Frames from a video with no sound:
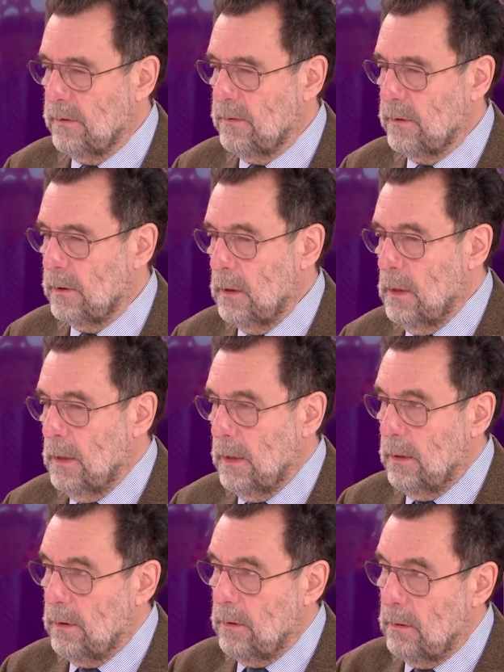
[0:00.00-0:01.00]
etc.
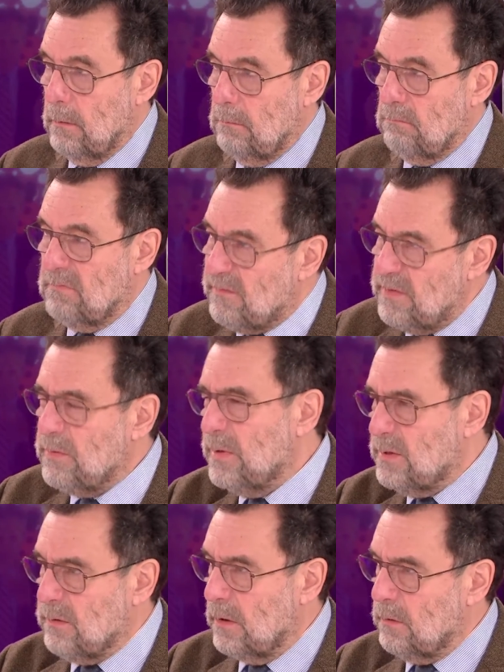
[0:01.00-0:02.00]
And the TAVI
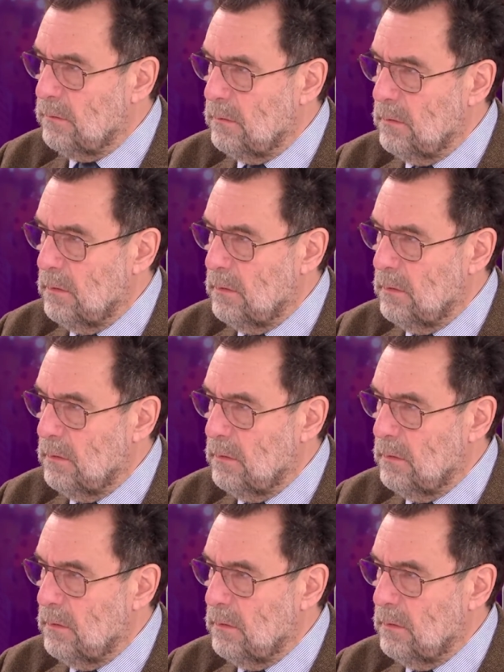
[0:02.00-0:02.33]
results,